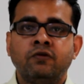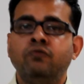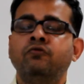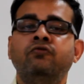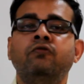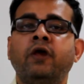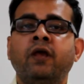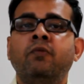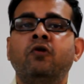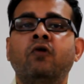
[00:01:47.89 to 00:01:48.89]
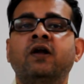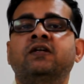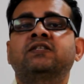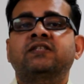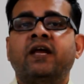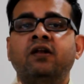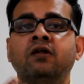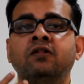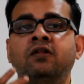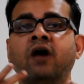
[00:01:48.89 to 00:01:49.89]
you should able to
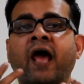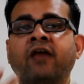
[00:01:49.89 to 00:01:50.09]
understand the